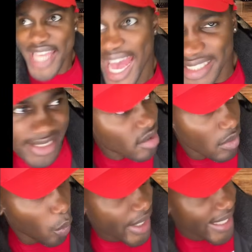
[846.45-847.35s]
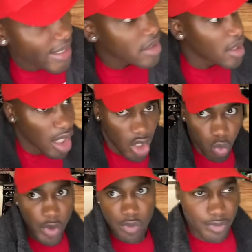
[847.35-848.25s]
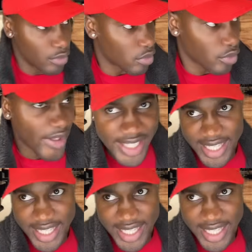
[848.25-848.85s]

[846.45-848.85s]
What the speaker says: Yes, we. We're really